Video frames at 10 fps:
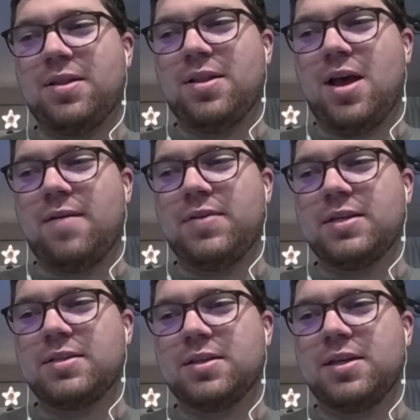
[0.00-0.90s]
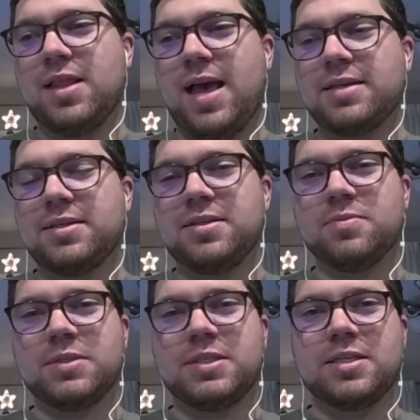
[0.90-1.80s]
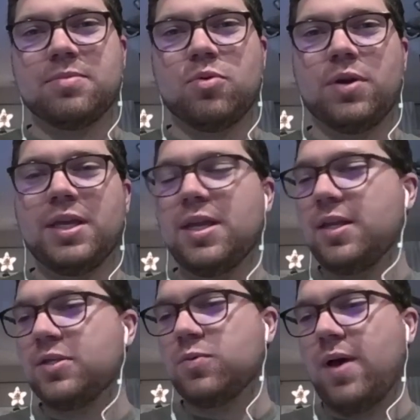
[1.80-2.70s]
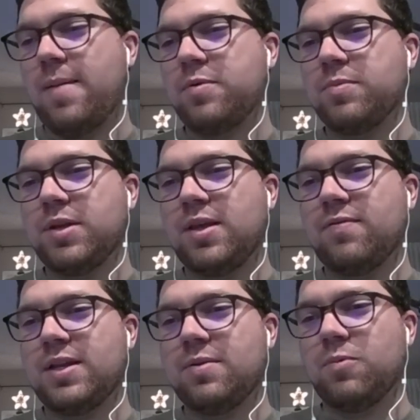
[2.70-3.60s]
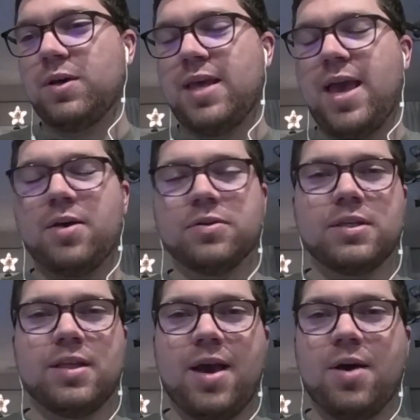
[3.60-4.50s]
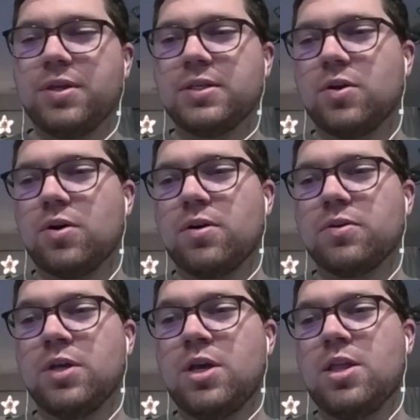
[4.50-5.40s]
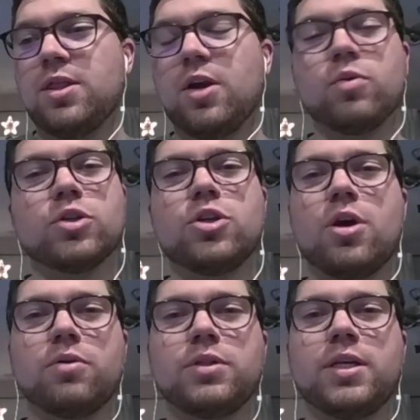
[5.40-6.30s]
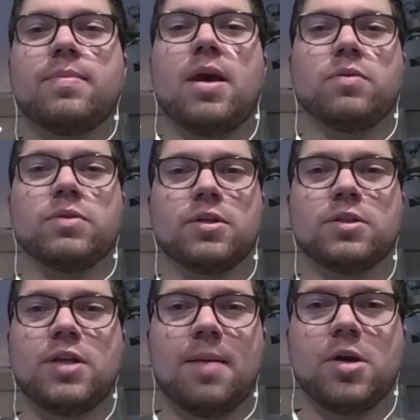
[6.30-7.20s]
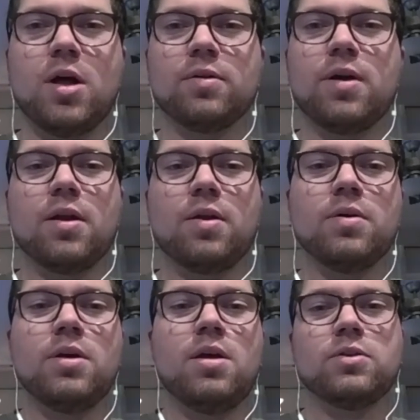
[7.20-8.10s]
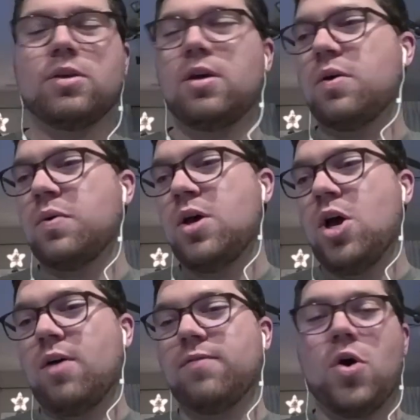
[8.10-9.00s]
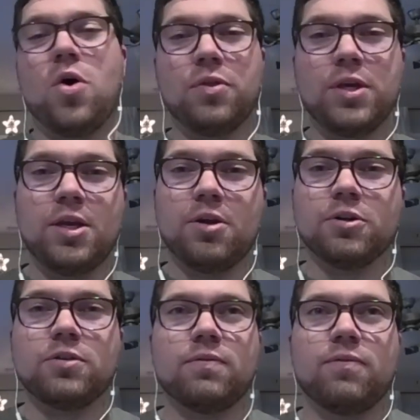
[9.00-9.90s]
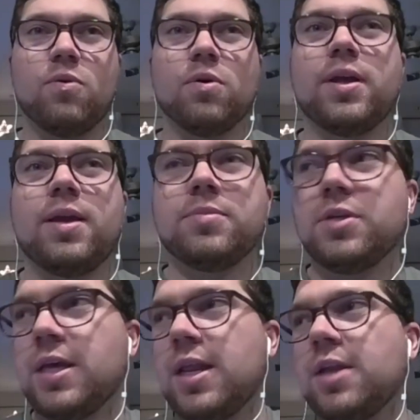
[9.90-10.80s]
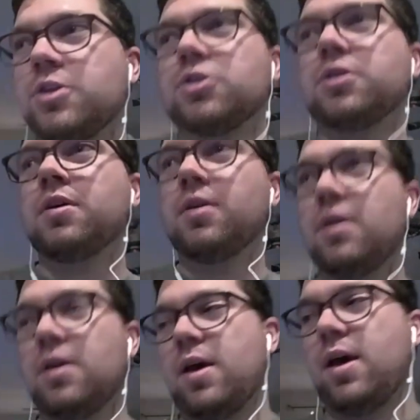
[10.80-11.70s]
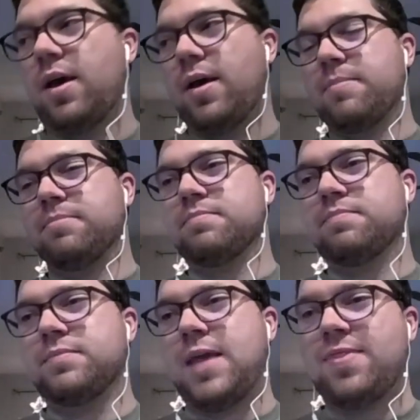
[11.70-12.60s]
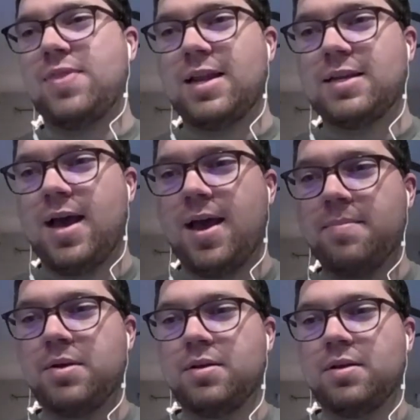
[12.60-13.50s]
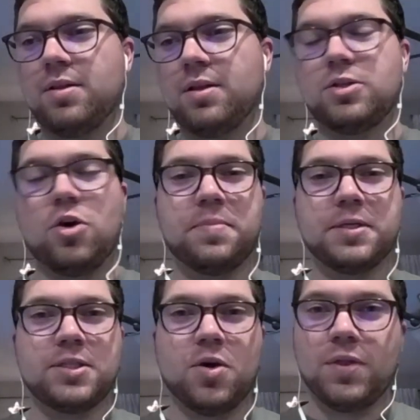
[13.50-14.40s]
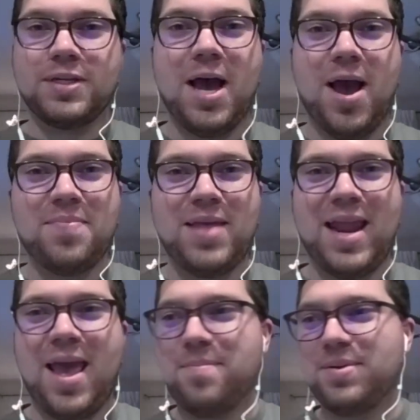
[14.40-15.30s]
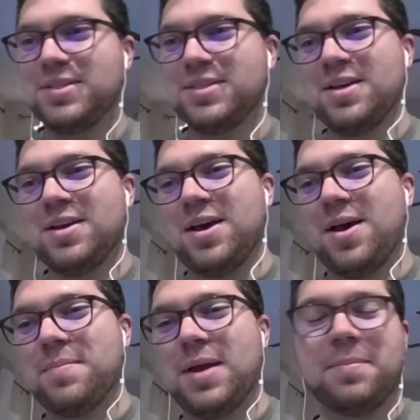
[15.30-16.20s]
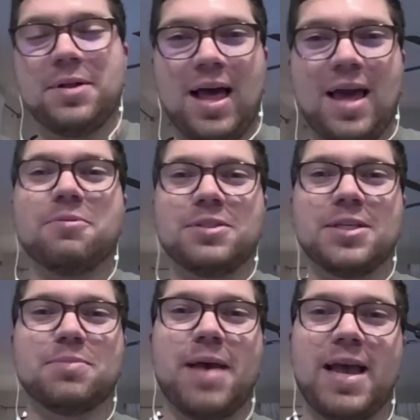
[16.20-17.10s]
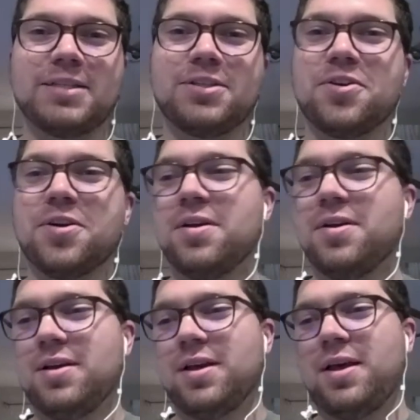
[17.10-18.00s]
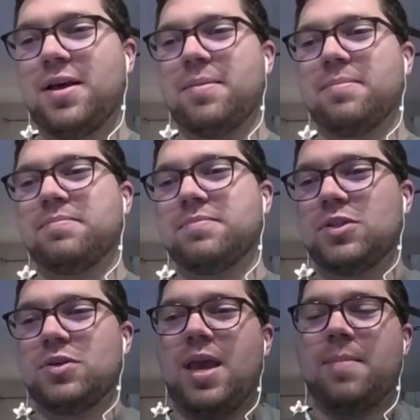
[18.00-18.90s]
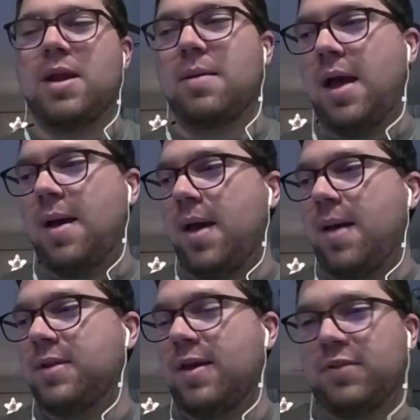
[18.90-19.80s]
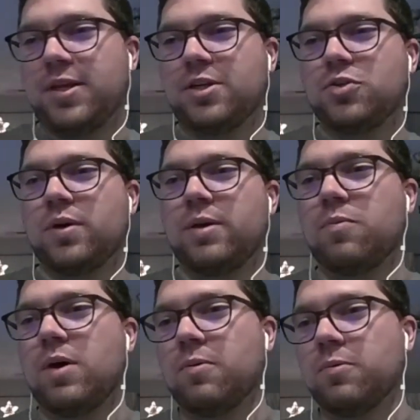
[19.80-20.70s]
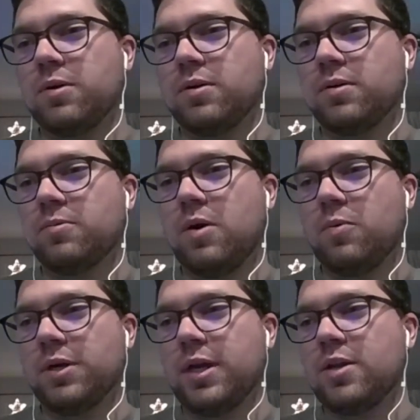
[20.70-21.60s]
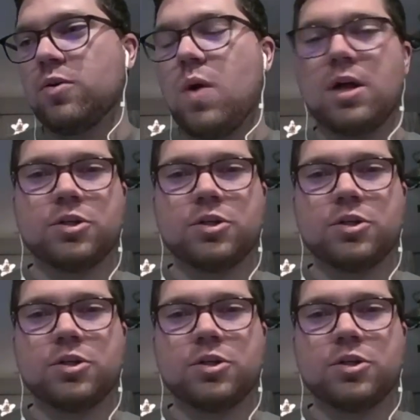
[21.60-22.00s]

obviously last season was disappointing getting swept, but even with a healthy Saros, there was no team that was going to stop Colorado. So of all the years for him to get injured at that time, let's hope it's the only time that happens. But I'm glad it was this past year. So yeah, but I'm definitely enjoying what we're getting to watch